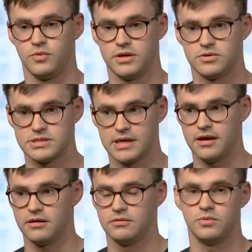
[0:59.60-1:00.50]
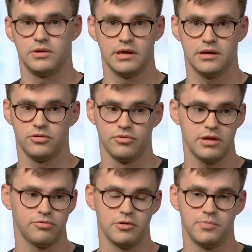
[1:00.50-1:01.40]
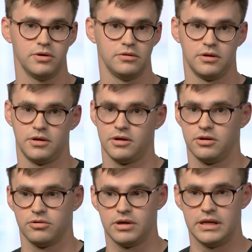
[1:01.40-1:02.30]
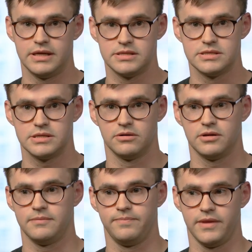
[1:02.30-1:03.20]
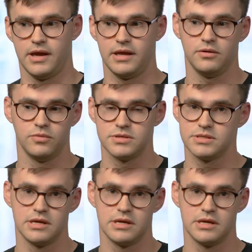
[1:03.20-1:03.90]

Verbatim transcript: We could scale, we could get great throughput, great latency on it, and it was